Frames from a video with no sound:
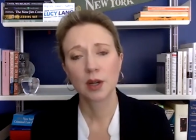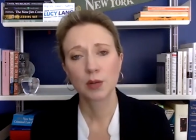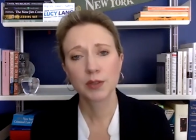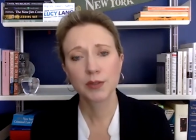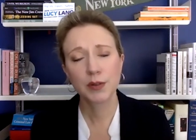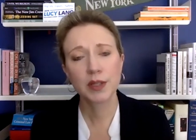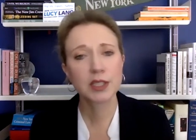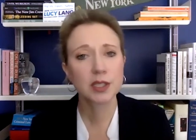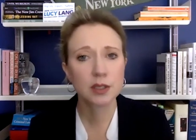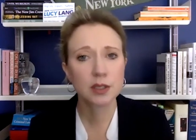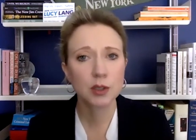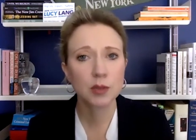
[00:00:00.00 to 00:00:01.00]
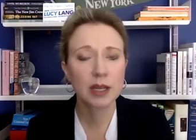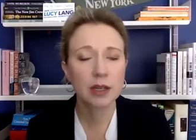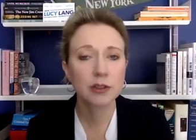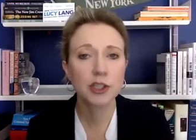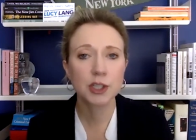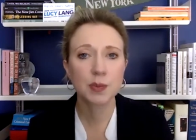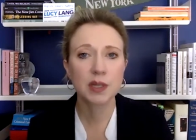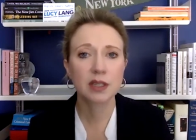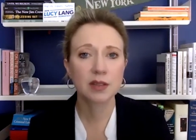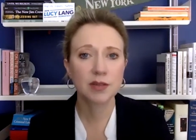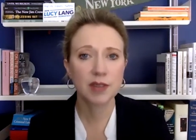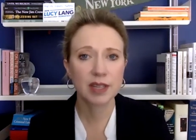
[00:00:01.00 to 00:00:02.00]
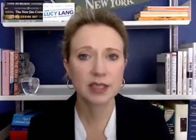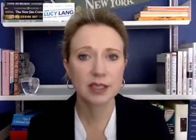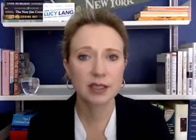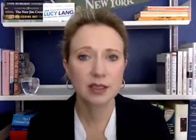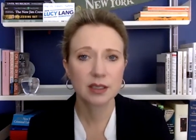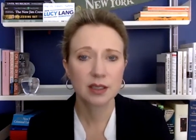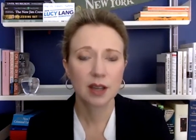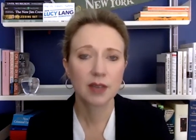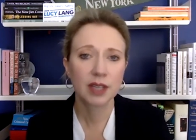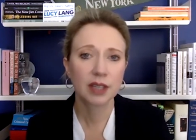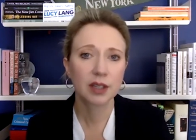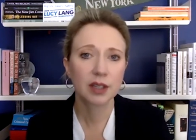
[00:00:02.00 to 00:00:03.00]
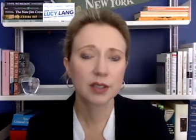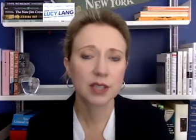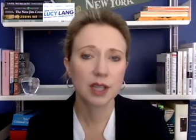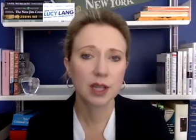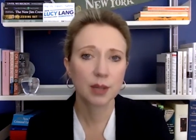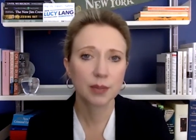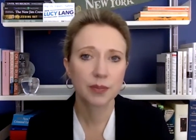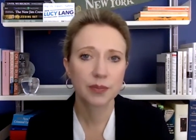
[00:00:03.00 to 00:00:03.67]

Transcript: referring to the two men who'd just been convicted of killing her son.